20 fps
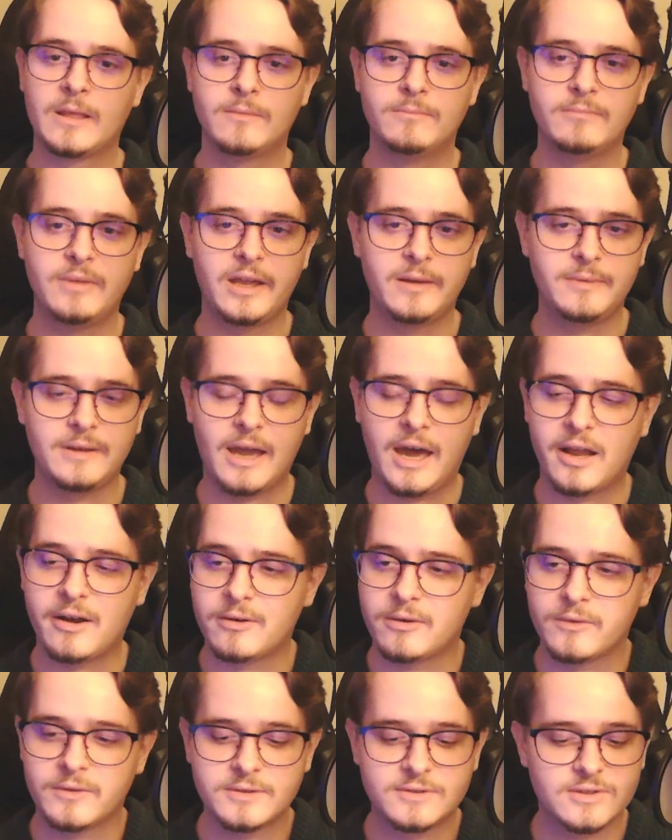Maybe, I
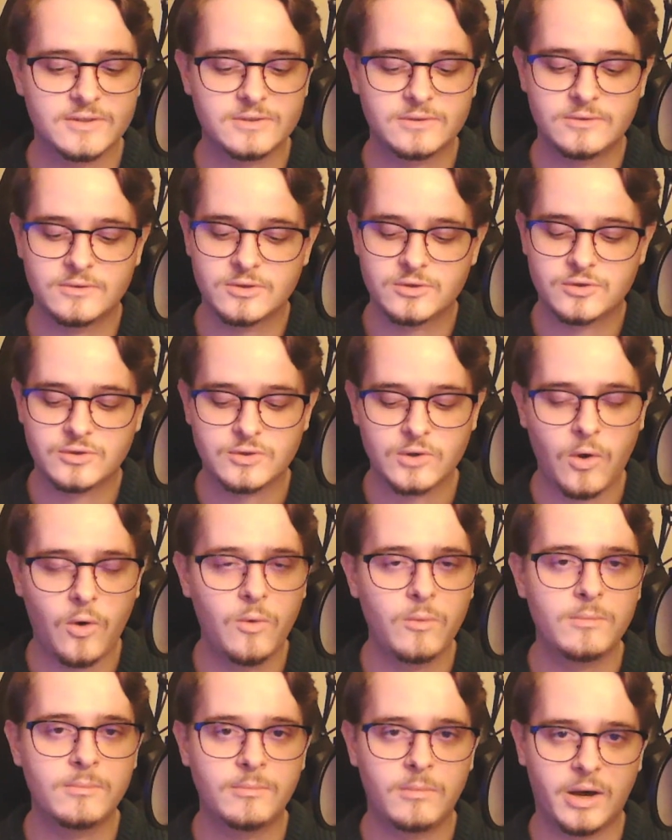don't know. There's so
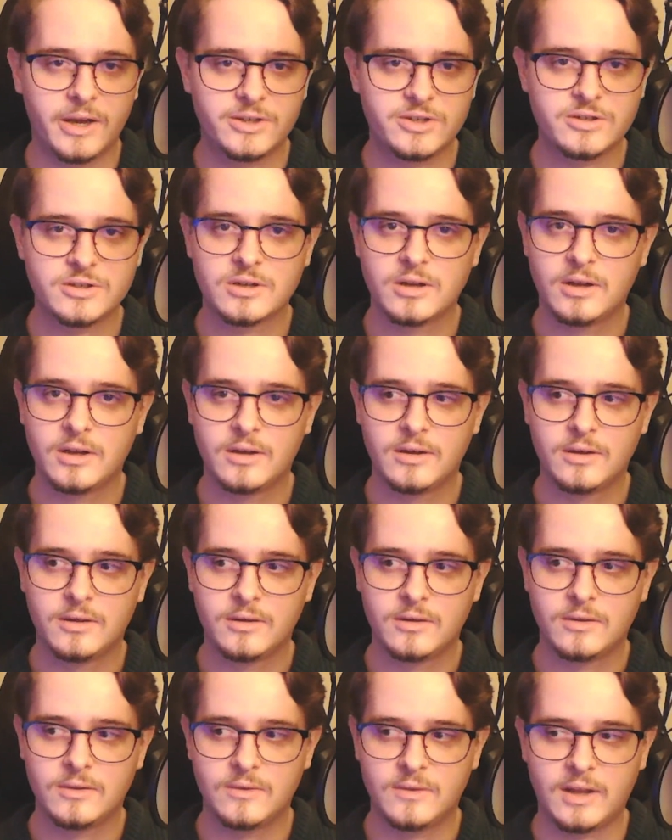much
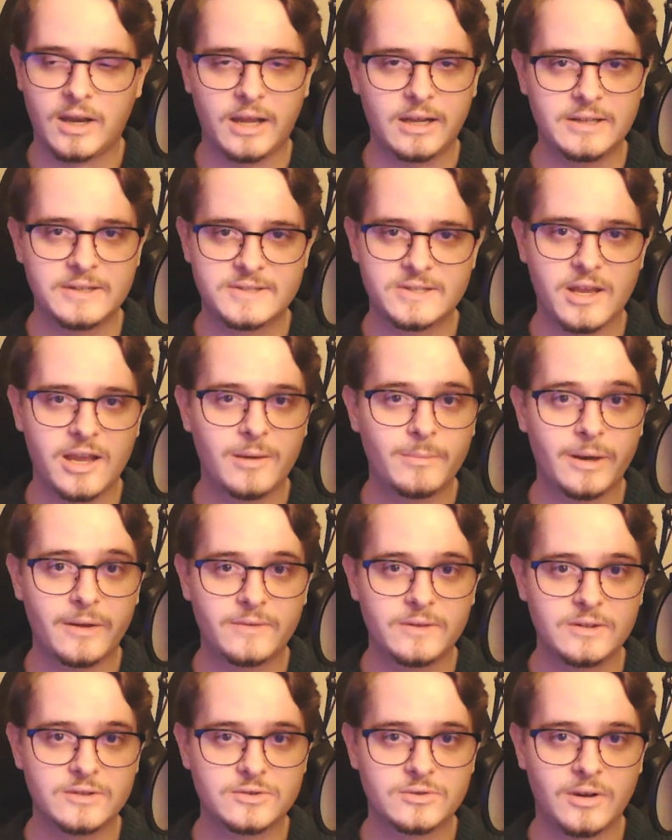that I can say about
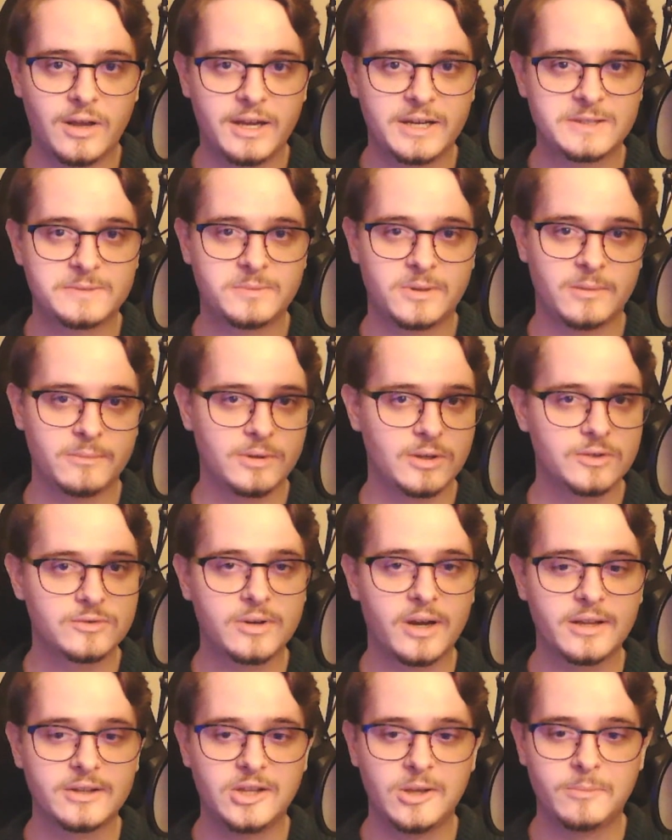these tracks, but I'm going to
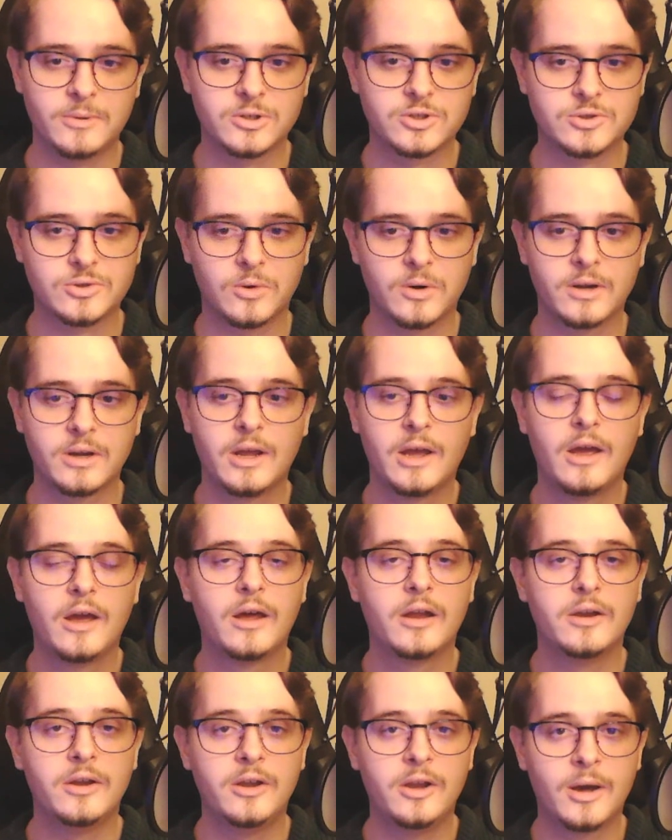try to keep it short.
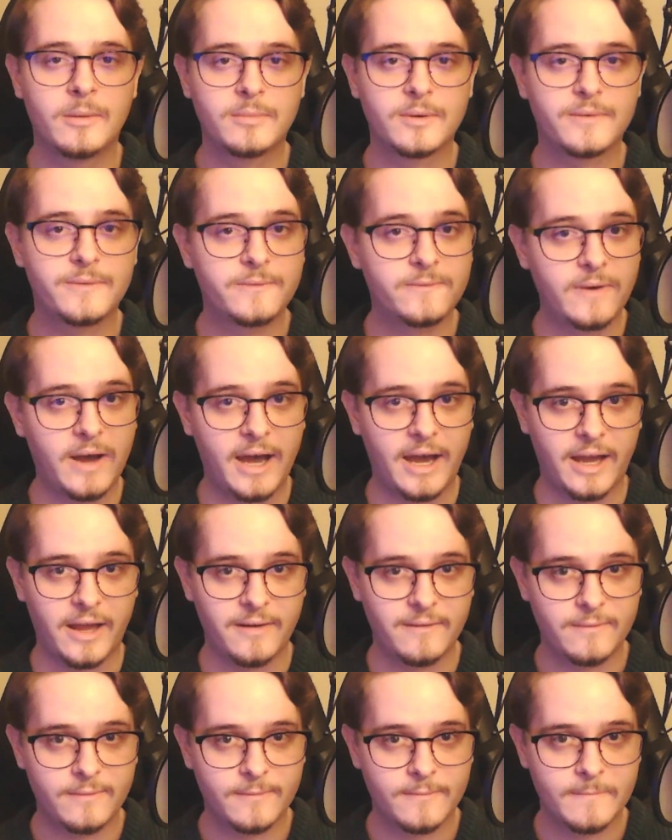Number
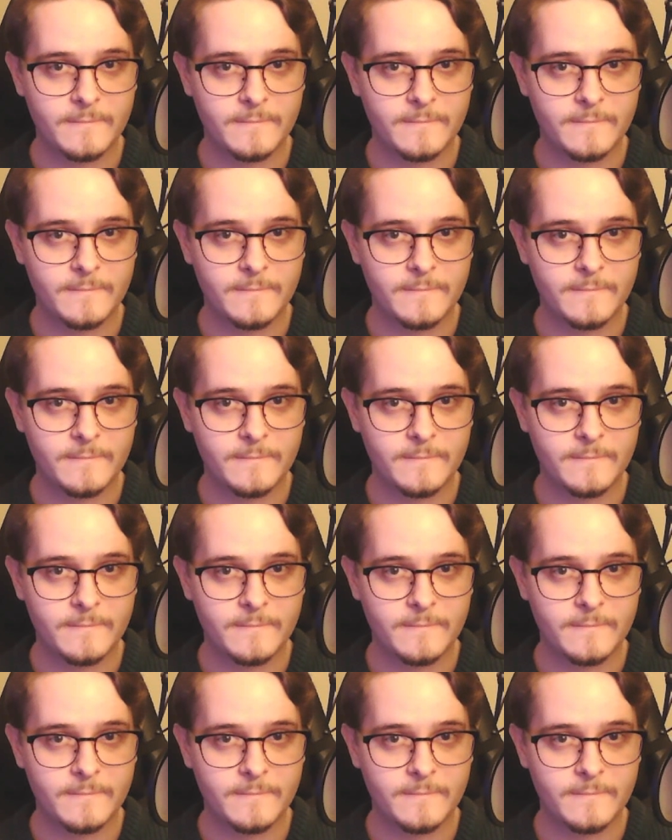5.